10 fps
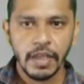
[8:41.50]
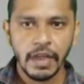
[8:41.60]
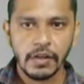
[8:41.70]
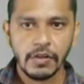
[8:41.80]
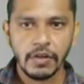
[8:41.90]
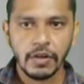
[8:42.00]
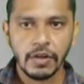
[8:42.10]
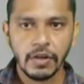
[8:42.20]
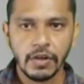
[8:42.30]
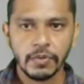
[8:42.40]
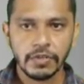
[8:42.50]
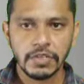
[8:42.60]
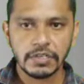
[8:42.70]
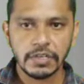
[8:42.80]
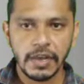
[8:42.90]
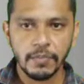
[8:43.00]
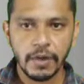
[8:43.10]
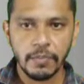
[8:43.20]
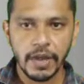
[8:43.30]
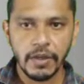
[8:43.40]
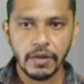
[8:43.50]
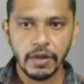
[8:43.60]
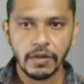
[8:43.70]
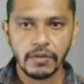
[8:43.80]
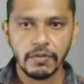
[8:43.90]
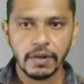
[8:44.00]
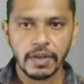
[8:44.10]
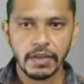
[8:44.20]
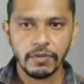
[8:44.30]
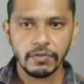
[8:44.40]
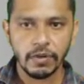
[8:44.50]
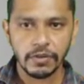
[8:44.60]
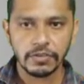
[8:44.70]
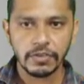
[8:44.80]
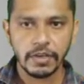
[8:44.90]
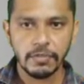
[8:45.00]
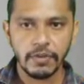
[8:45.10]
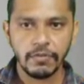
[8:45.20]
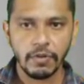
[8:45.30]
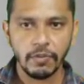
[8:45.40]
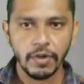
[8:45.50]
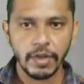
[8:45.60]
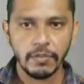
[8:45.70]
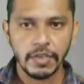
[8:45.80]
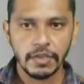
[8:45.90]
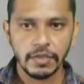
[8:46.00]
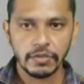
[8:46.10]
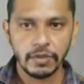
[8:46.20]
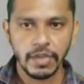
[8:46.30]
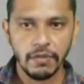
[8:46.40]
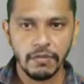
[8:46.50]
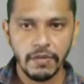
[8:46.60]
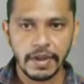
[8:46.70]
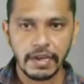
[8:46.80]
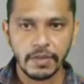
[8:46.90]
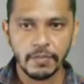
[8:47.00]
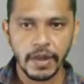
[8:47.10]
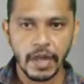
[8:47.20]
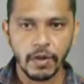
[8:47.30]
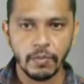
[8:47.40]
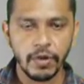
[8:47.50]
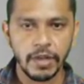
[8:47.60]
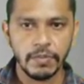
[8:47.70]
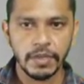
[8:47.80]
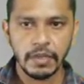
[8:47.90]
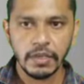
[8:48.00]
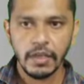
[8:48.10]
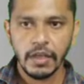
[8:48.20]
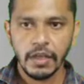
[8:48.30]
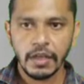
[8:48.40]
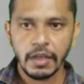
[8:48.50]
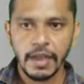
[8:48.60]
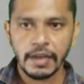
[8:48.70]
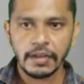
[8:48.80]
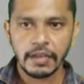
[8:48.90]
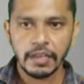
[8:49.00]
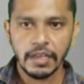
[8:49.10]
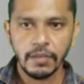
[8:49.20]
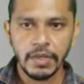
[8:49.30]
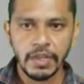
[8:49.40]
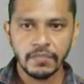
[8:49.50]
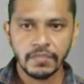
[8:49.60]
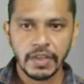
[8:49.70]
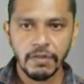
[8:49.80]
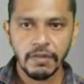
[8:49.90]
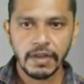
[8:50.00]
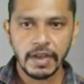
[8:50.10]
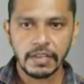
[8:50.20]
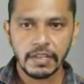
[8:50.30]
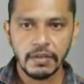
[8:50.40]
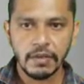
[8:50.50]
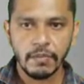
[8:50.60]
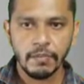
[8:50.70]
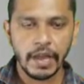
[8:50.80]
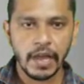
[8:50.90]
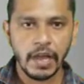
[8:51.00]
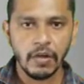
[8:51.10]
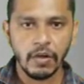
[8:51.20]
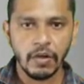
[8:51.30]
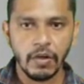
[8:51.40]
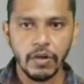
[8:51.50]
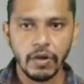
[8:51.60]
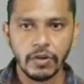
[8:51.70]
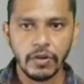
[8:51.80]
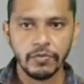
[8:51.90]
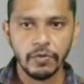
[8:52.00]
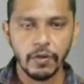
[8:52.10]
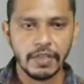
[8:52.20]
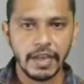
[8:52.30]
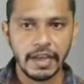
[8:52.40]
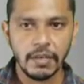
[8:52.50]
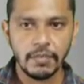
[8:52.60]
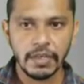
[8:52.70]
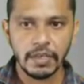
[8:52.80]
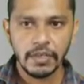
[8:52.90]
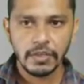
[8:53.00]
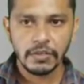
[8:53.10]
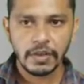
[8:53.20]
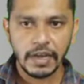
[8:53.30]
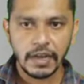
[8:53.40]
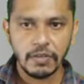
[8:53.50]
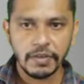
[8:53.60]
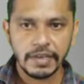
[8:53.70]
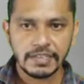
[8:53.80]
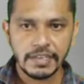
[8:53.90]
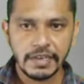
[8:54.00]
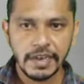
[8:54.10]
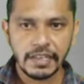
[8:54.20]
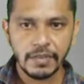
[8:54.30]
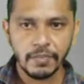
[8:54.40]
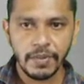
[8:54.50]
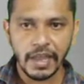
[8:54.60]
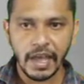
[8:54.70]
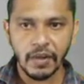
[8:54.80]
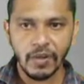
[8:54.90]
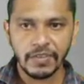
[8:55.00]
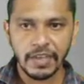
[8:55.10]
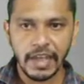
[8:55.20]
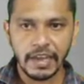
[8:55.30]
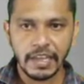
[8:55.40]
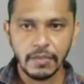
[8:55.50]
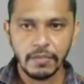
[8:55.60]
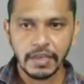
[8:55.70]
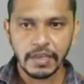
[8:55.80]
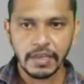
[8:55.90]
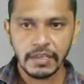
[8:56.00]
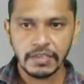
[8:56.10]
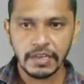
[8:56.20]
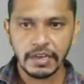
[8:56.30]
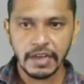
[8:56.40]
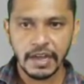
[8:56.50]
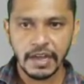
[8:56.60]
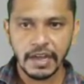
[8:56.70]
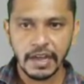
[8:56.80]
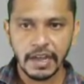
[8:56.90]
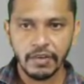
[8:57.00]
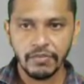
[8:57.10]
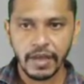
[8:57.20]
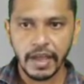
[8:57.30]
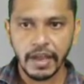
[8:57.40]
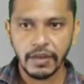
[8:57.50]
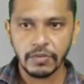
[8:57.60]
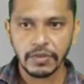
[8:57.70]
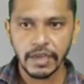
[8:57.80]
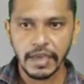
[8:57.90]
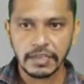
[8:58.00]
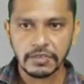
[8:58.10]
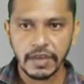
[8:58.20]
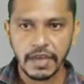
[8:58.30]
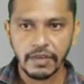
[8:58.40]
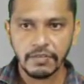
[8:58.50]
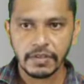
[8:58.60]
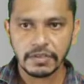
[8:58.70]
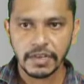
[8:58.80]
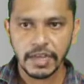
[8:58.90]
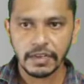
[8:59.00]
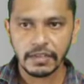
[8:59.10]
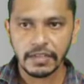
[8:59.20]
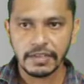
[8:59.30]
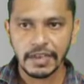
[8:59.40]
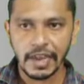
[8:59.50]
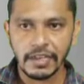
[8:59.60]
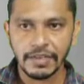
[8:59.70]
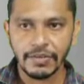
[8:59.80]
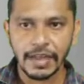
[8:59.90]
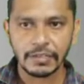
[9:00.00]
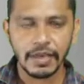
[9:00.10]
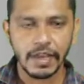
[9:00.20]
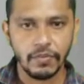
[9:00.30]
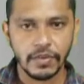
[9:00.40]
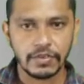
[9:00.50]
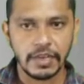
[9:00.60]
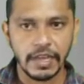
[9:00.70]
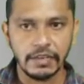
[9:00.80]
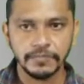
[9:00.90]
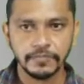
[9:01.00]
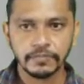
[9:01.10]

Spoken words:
And draw a projection line perpendicular to the horizontal plane from point B. So here we will get the plan of point B. Connect AB. We will get the plan or top view of the line AB. So right now you can see that the plan of the line AB is inclined at an angle phi to the XY reference line. This line is our XY reference line.